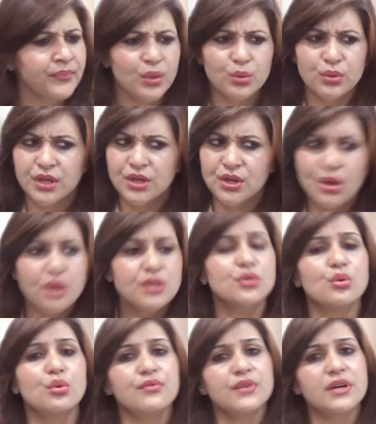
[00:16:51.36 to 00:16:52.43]
who cannot
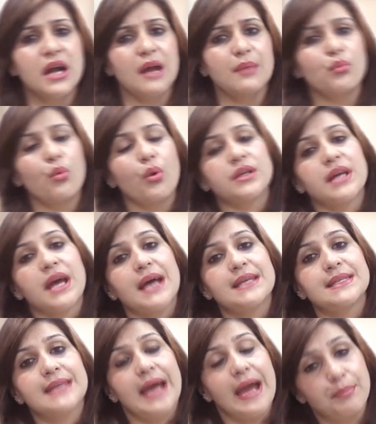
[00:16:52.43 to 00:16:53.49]
overcome what
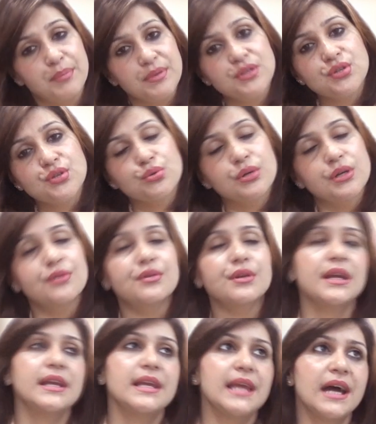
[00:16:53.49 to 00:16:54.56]
has happened to her
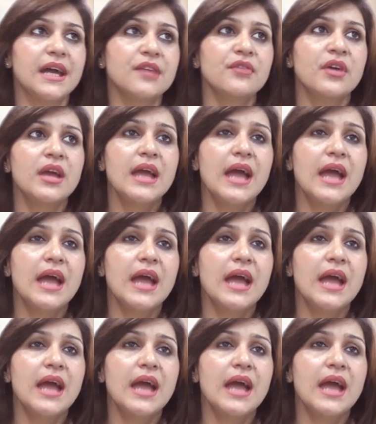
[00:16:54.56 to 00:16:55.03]
in life,